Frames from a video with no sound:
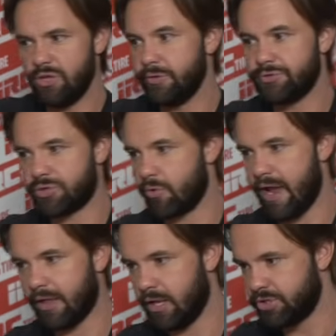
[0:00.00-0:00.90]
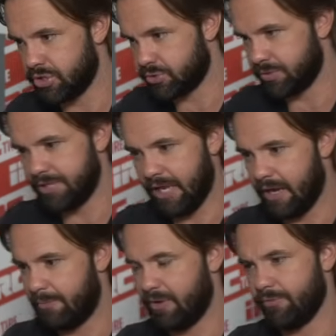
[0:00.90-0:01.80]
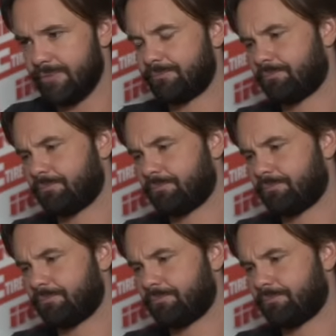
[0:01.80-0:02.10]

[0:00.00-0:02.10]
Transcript: you used great clutch control to get up and over.